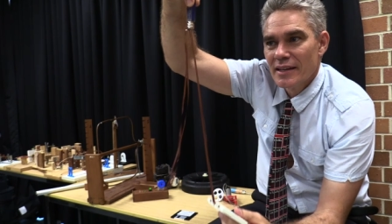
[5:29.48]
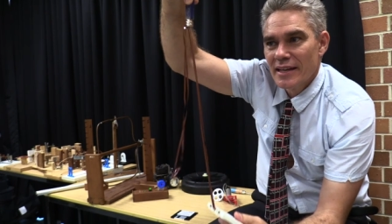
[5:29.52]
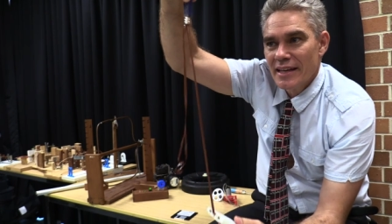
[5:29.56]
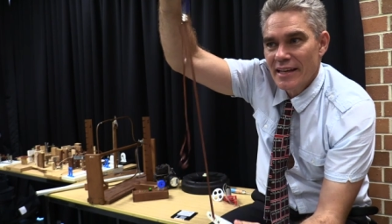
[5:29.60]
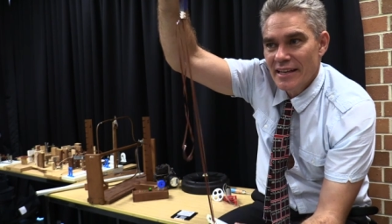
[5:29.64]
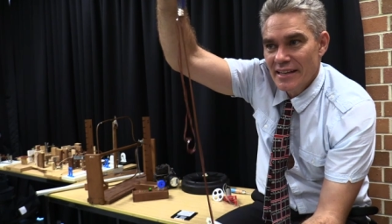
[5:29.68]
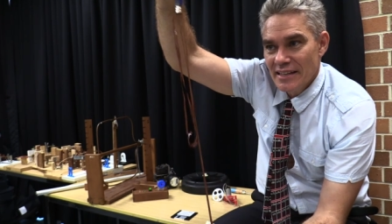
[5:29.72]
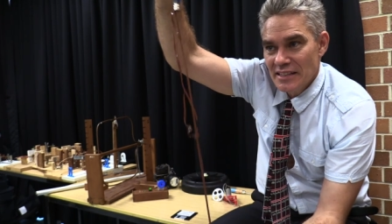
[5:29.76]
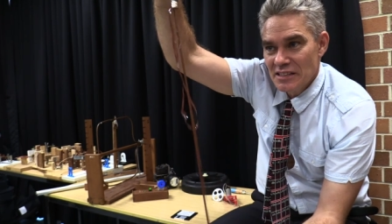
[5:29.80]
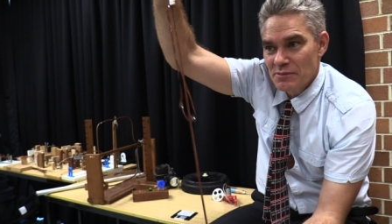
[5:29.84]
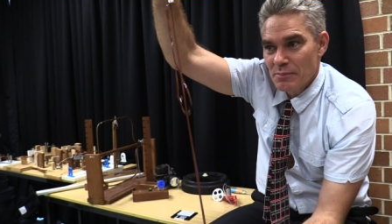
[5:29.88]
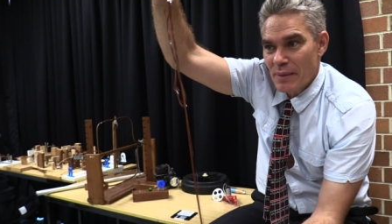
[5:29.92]

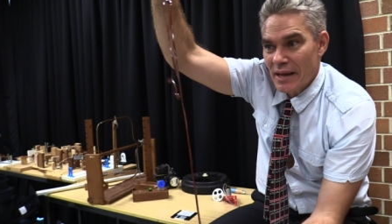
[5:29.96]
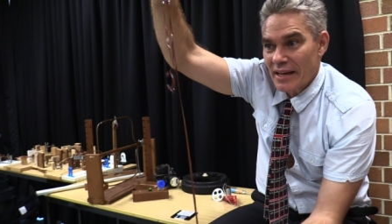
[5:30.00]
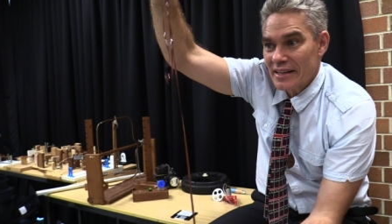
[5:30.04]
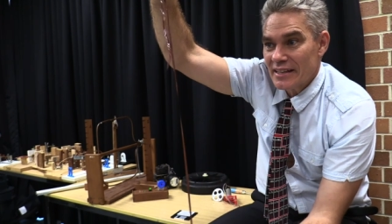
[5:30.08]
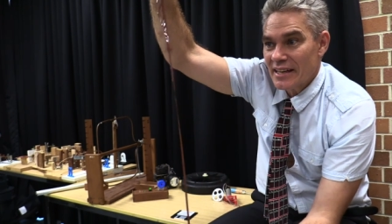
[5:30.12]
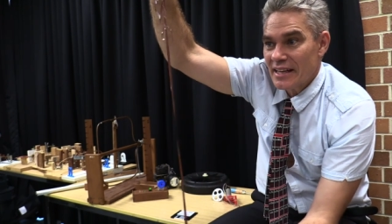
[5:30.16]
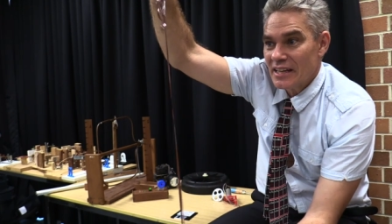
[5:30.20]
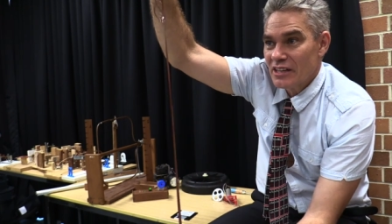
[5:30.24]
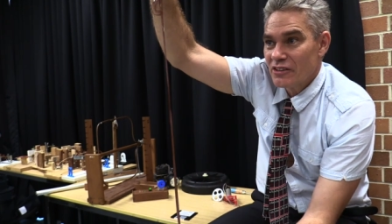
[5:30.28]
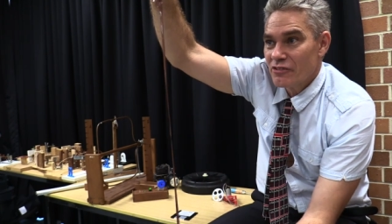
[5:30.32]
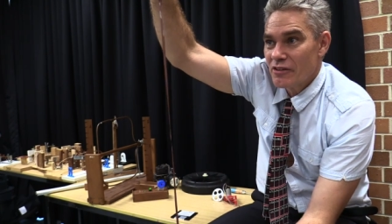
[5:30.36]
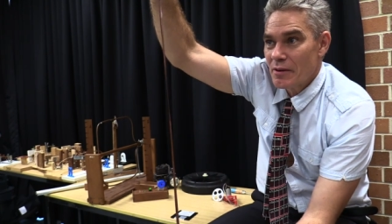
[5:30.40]
It is
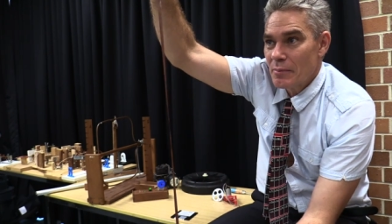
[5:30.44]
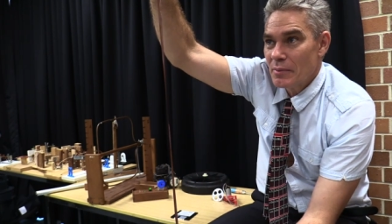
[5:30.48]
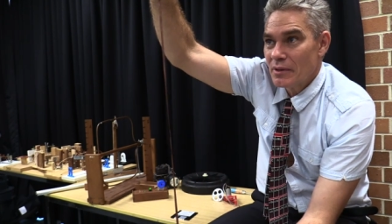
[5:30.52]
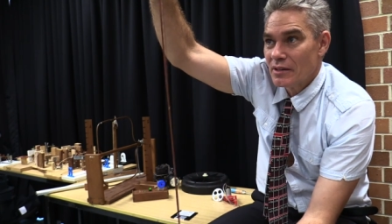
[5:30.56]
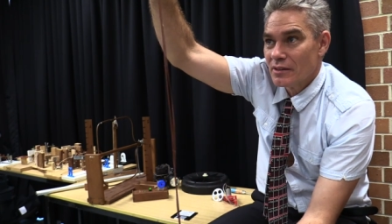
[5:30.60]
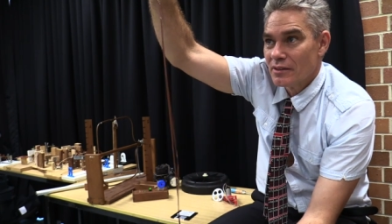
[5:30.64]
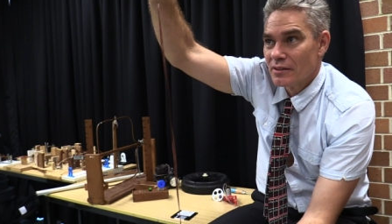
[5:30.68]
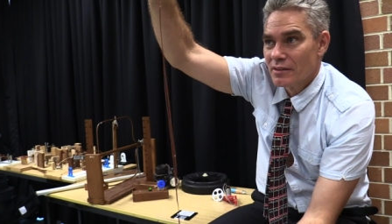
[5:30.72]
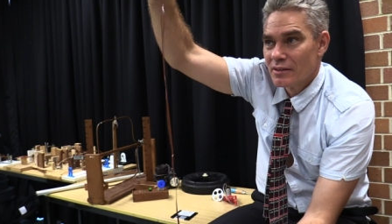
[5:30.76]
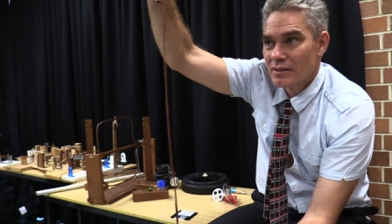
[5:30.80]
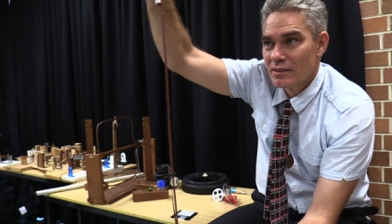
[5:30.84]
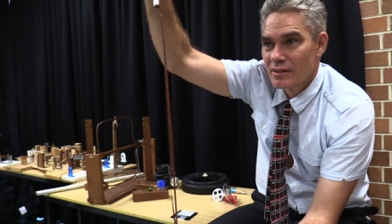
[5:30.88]
magnetic
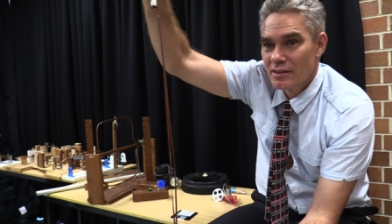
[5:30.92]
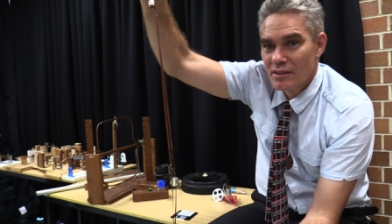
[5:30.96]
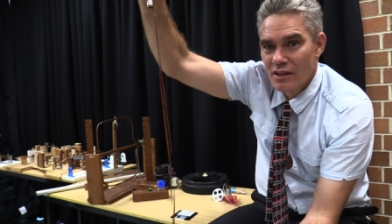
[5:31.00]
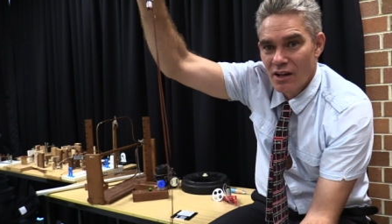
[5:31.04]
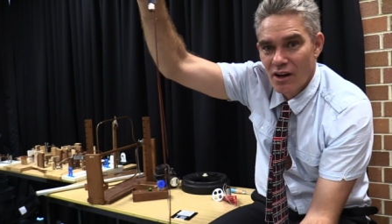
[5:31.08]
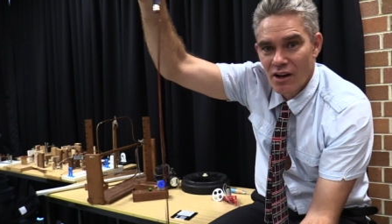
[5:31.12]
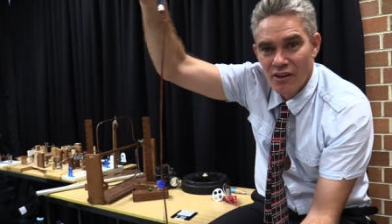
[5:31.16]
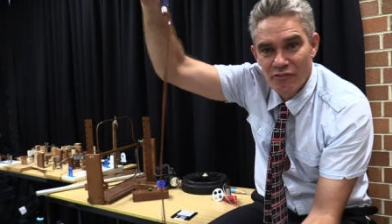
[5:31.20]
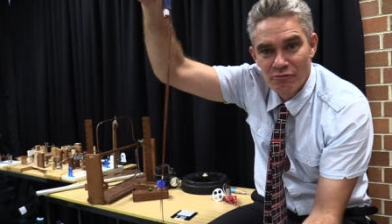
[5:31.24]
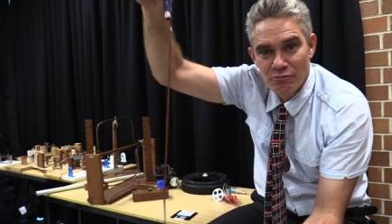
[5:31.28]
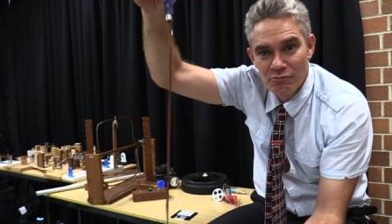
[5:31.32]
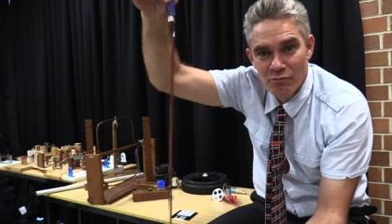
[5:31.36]
ribbon.
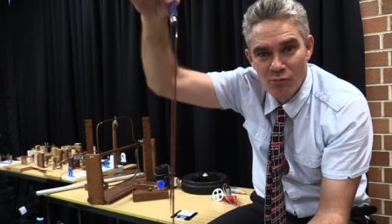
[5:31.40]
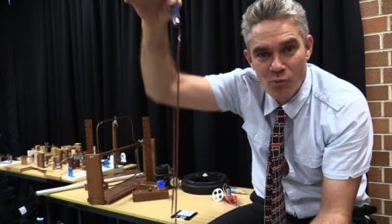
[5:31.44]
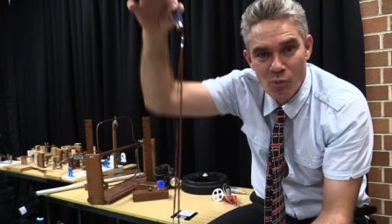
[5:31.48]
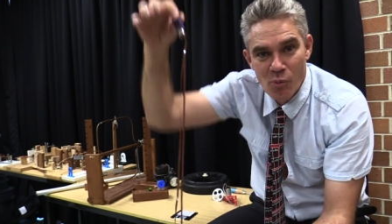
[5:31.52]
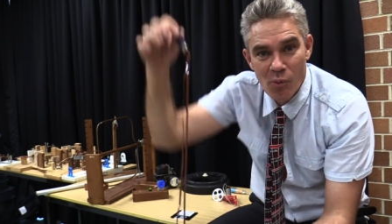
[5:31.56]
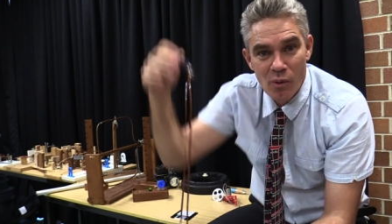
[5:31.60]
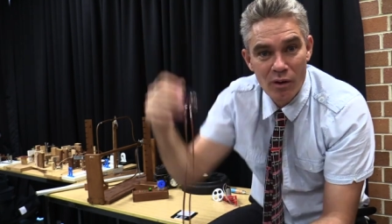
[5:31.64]
I've